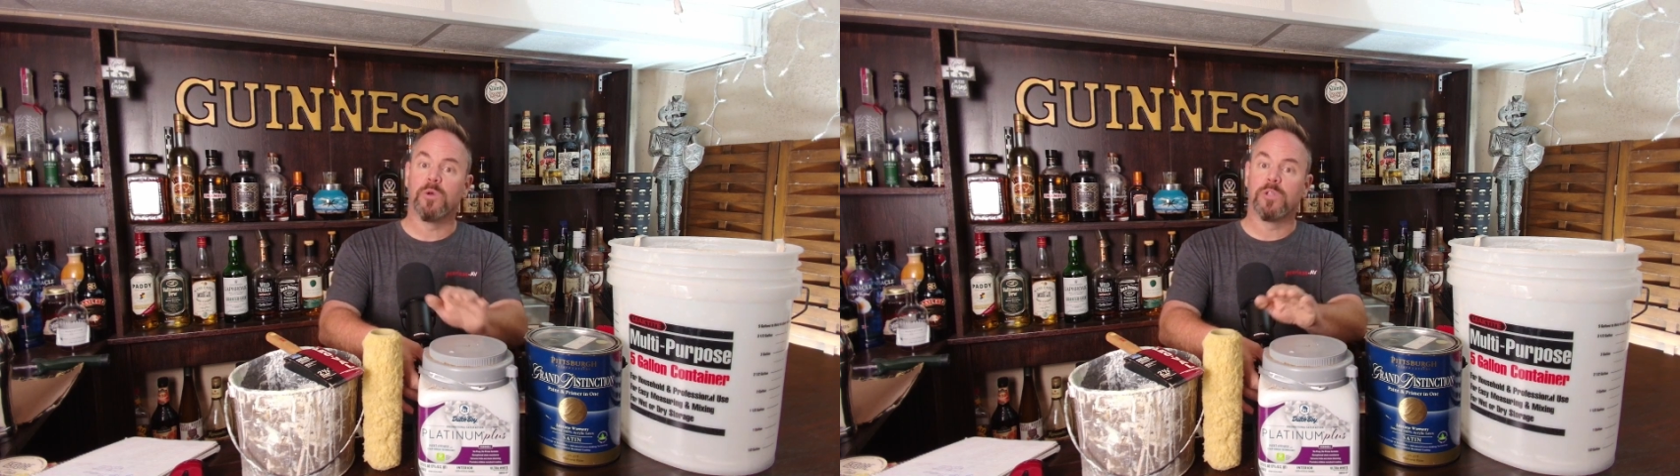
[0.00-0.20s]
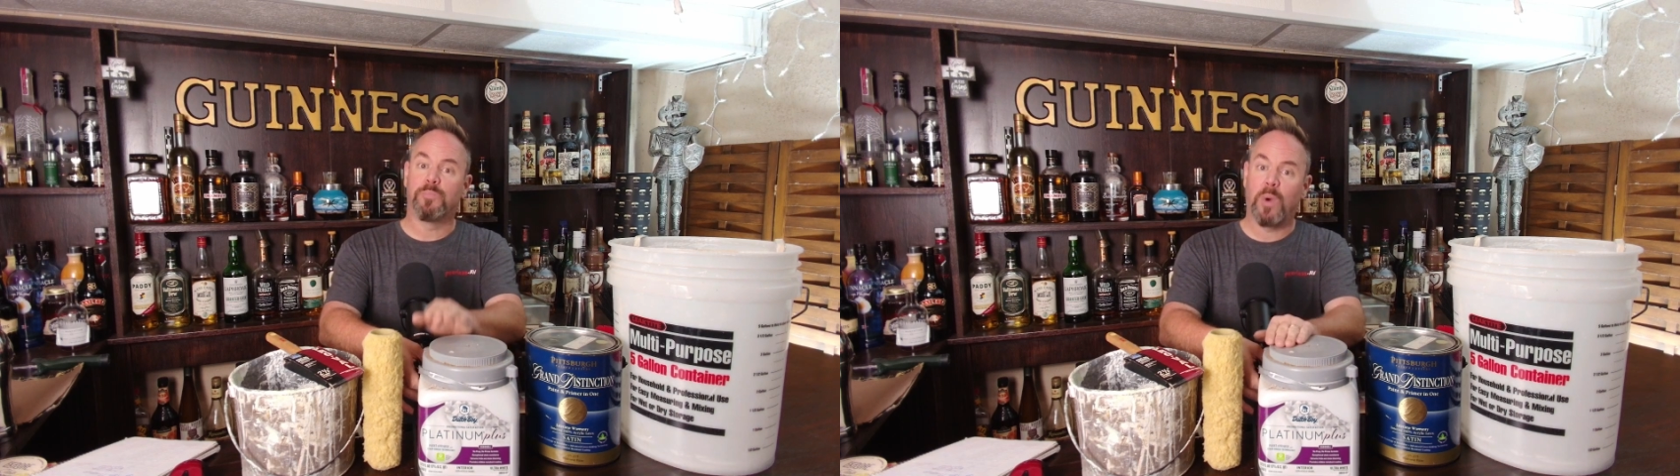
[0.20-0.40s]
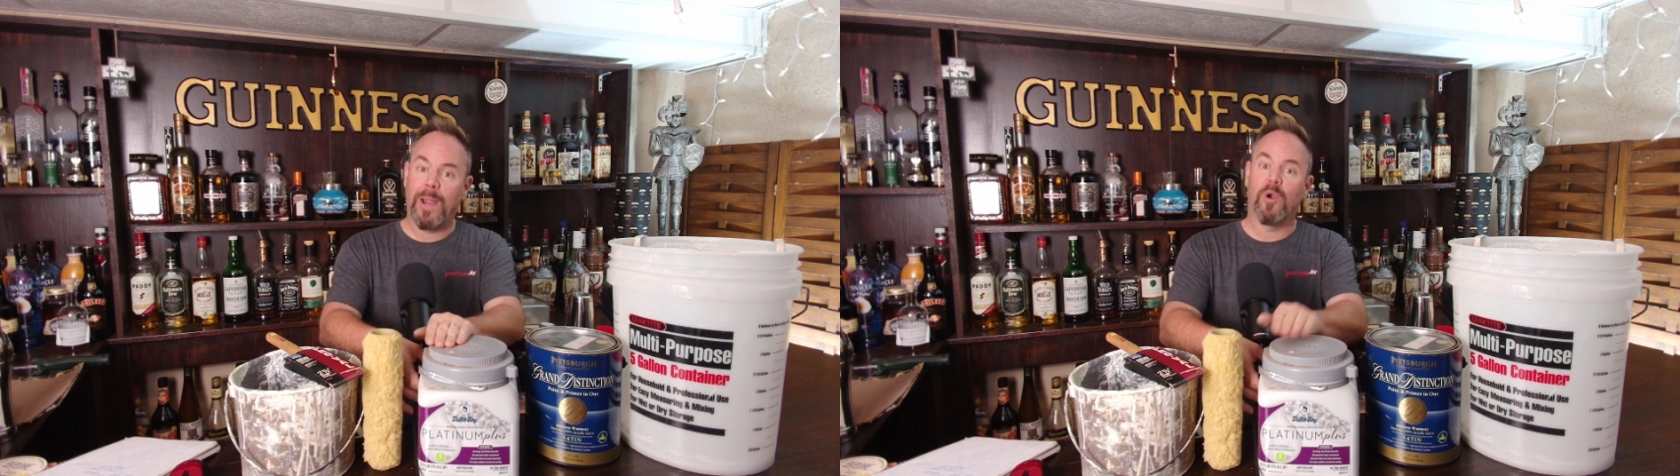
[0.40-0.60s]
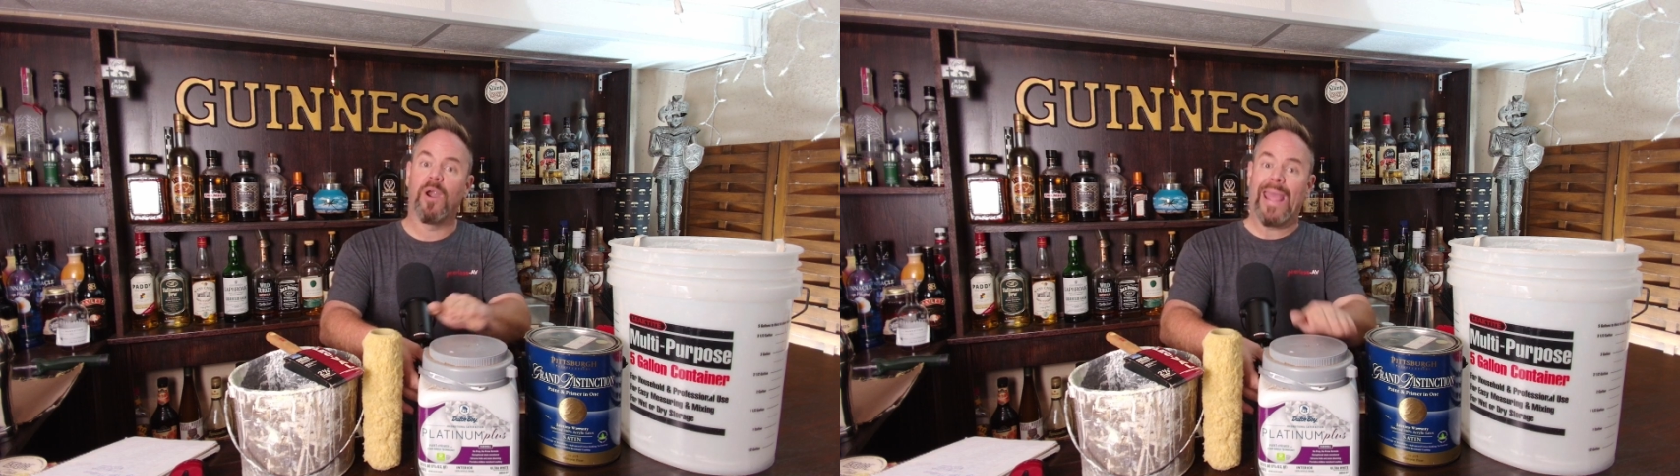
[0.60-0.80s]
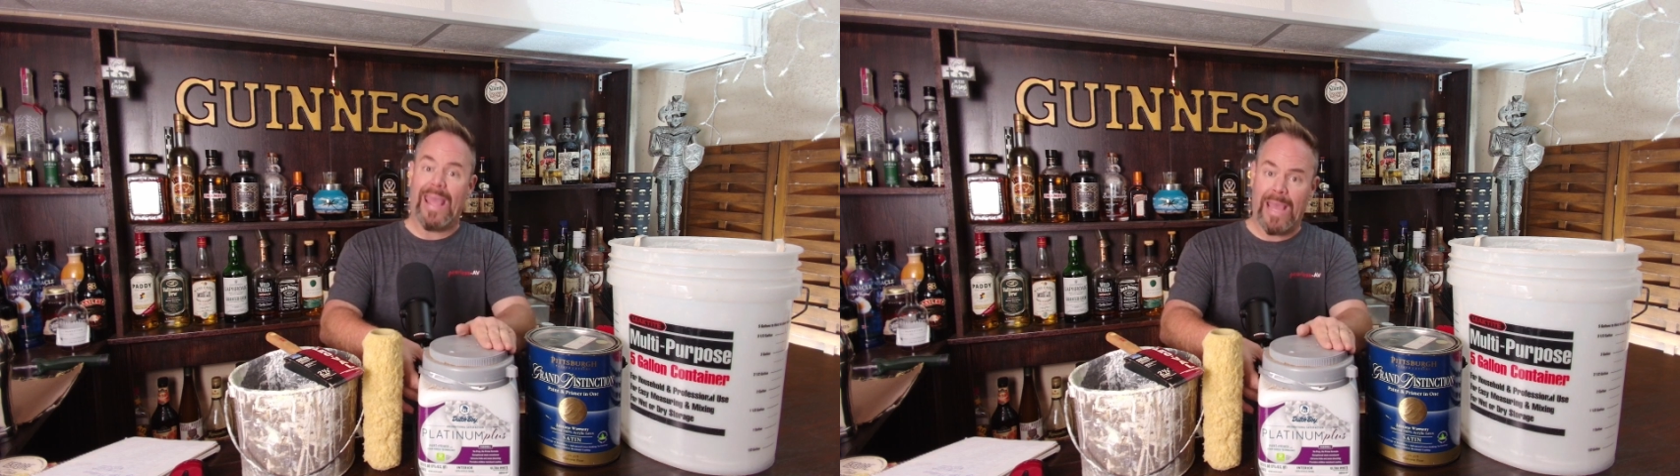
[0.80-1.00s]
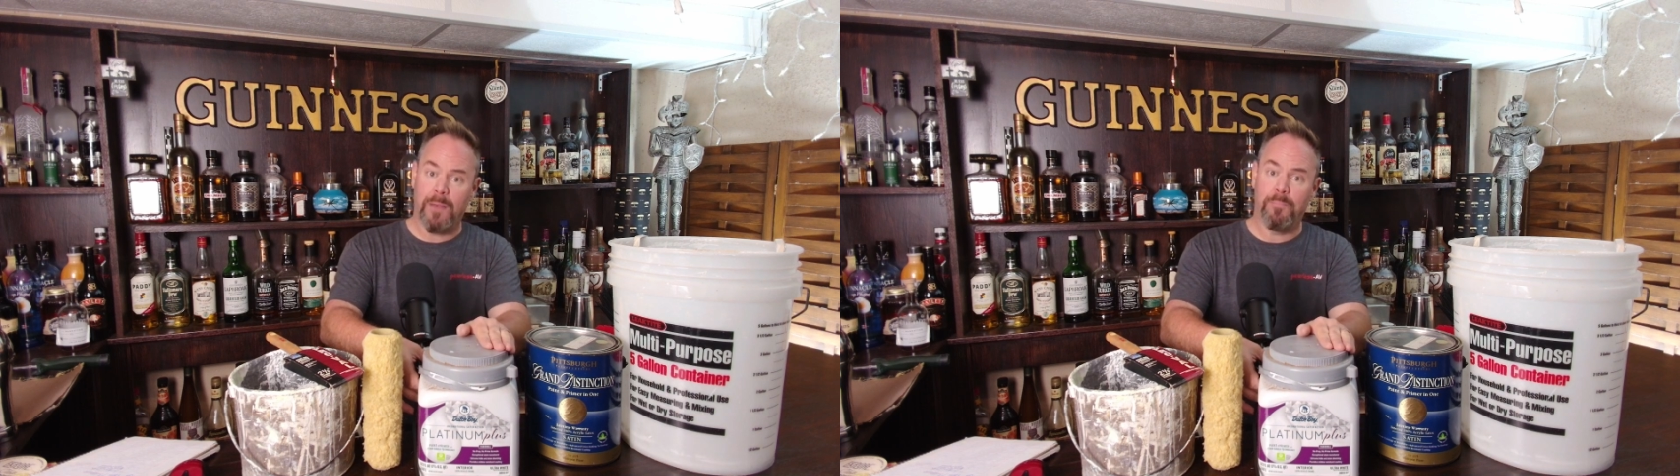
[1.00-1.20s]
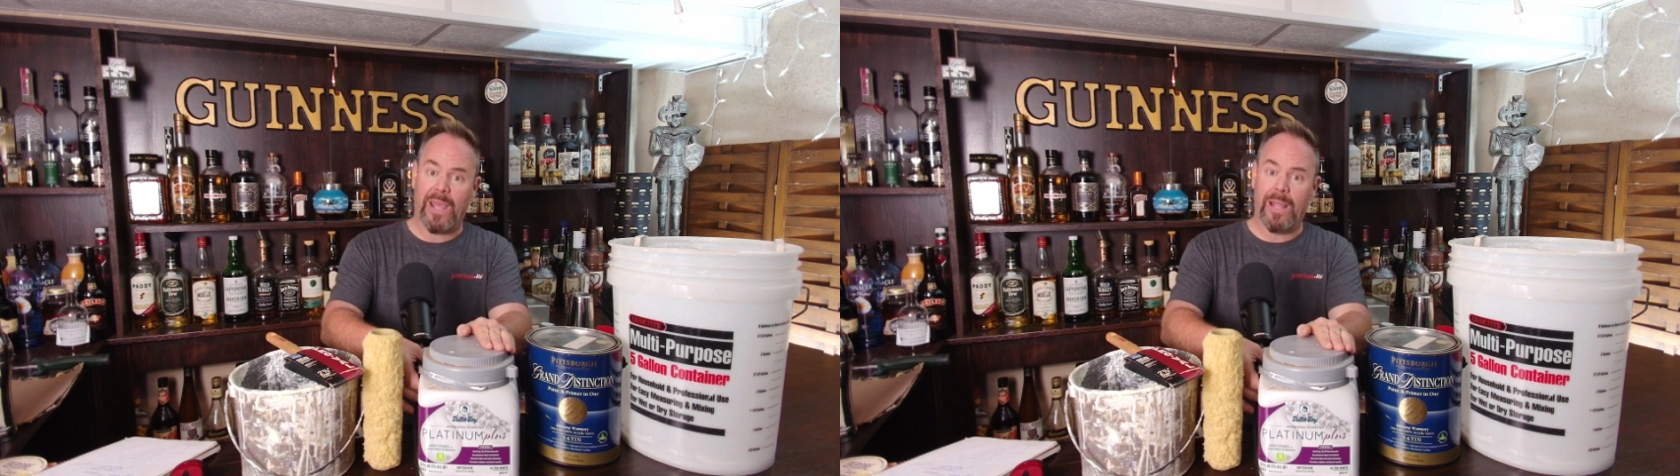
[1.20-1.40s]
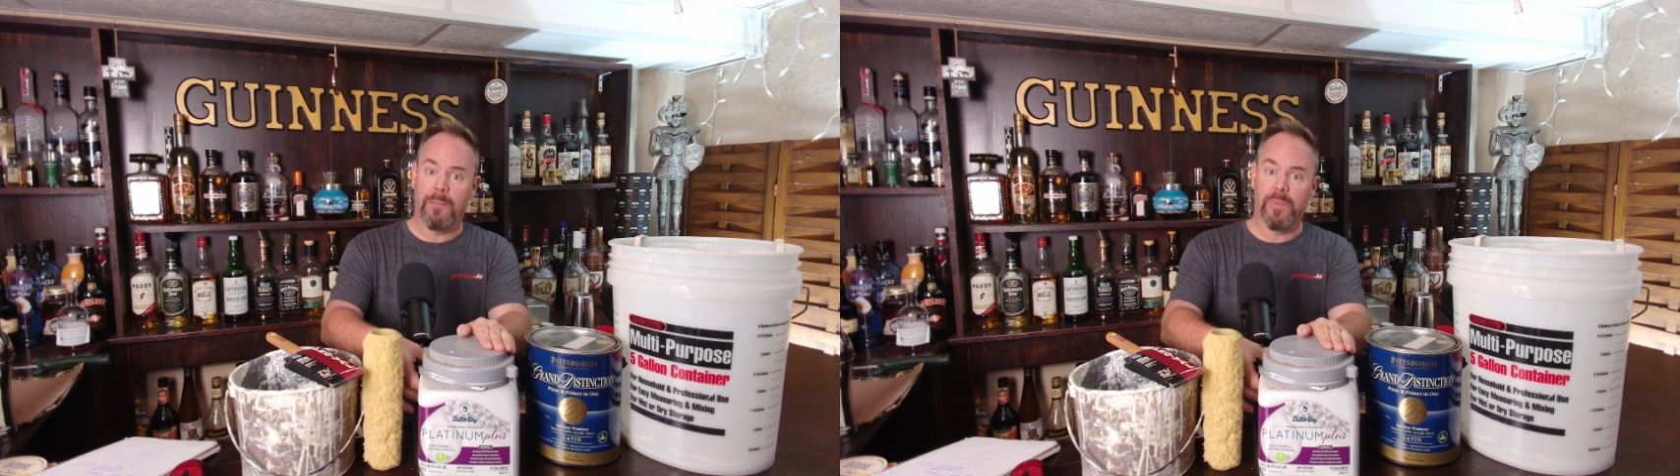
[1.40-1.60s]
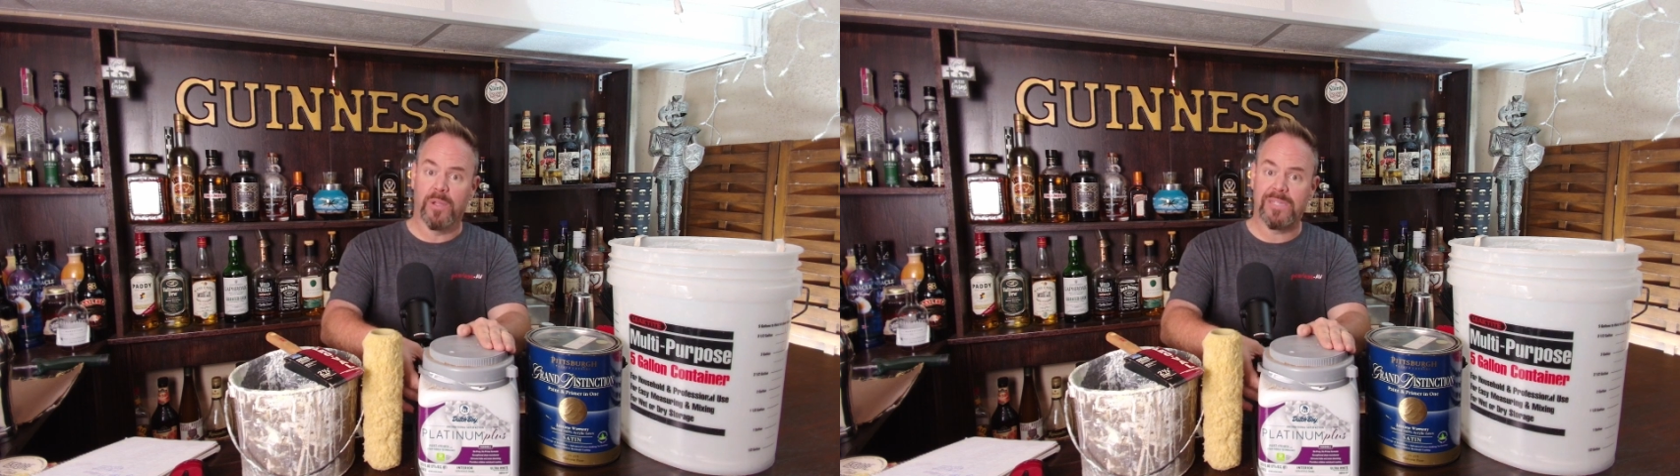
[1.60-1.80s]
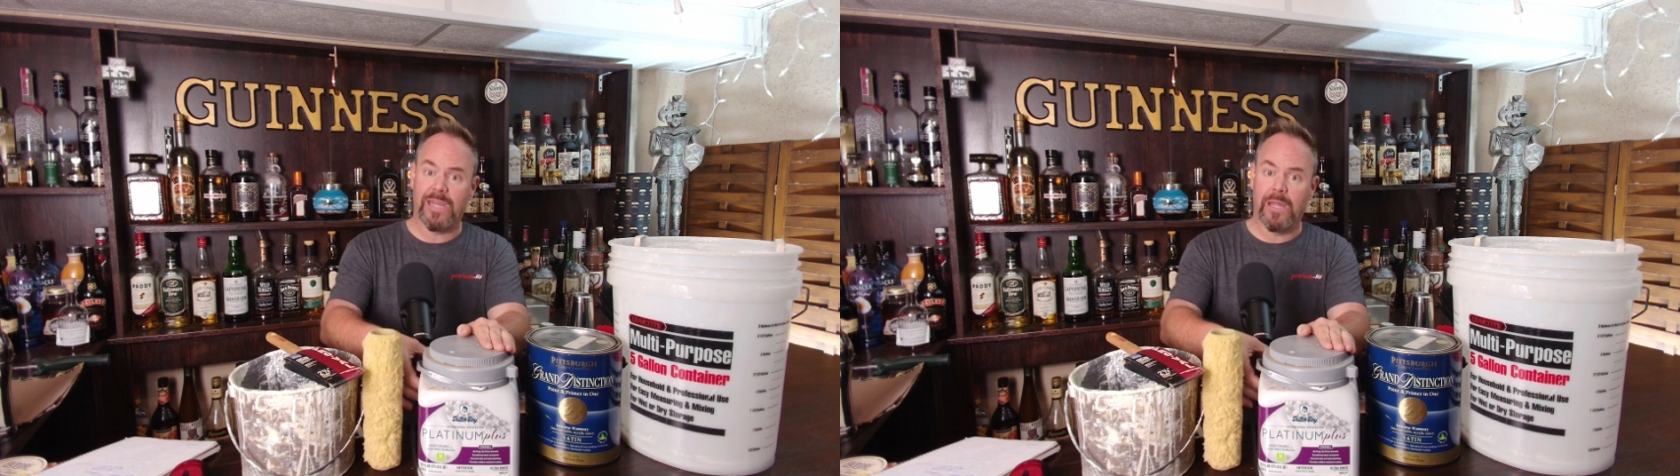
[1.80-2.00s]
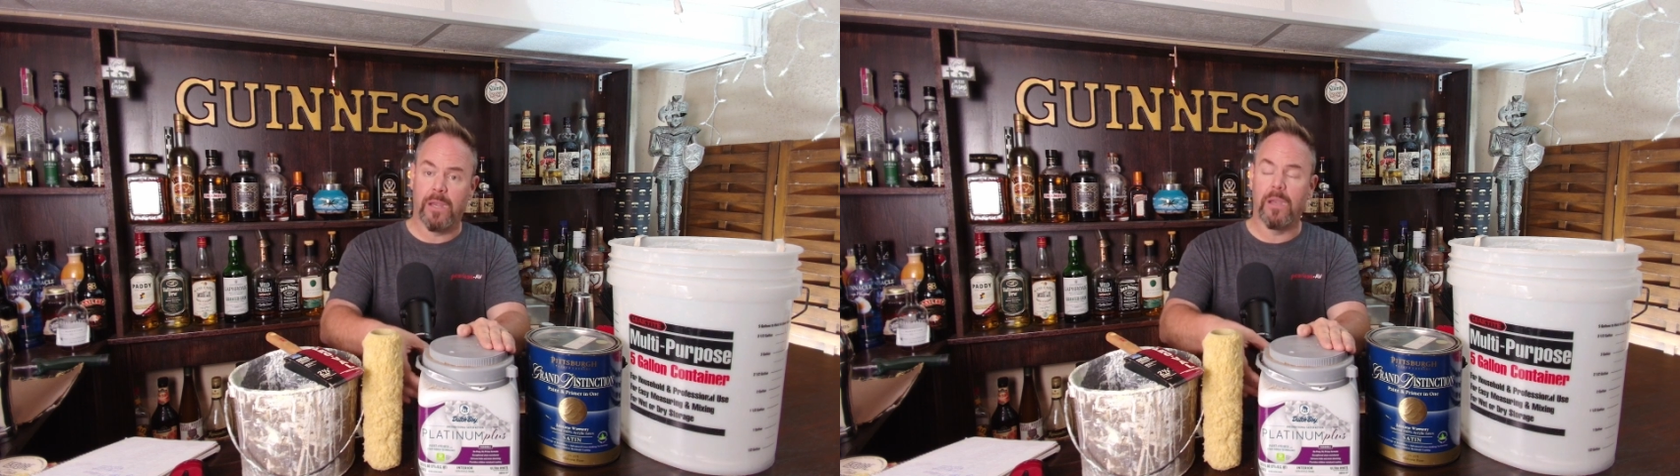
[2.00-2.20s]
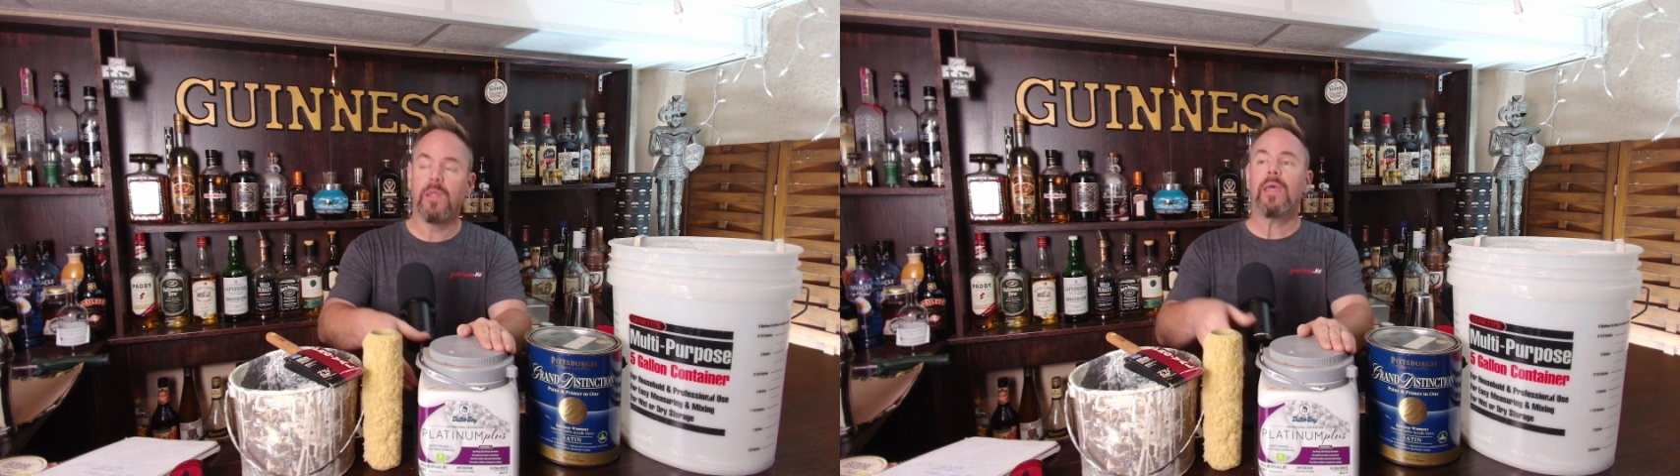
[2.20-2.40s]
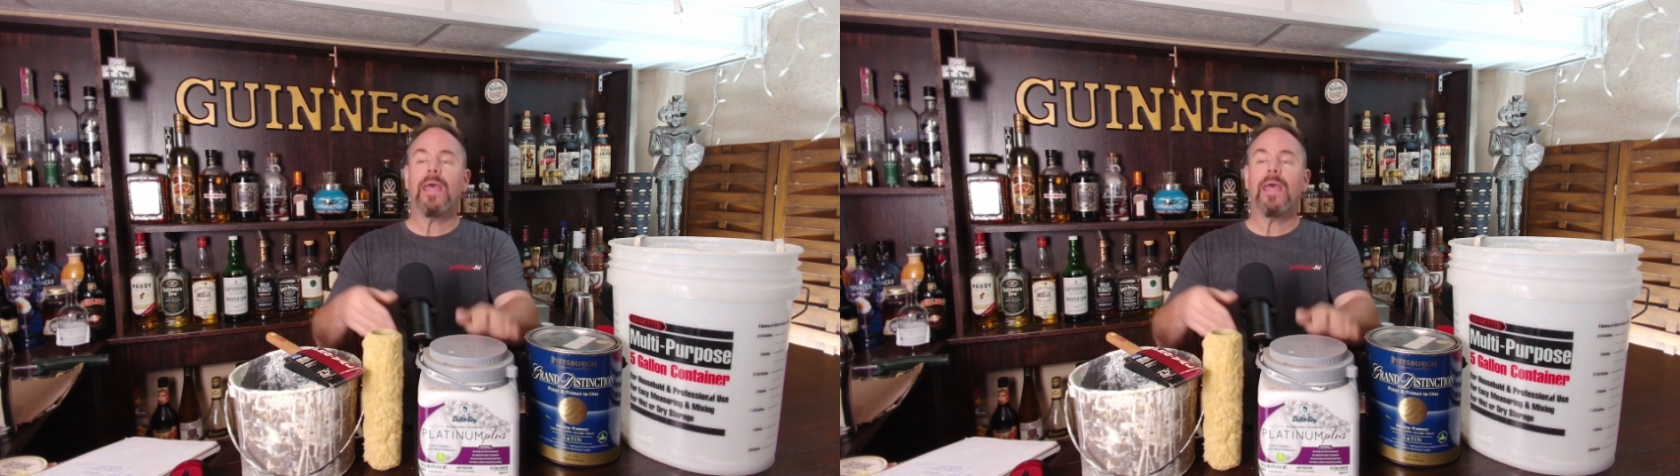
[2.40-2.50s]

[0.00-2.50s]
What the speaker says: So it's primer and paint built in.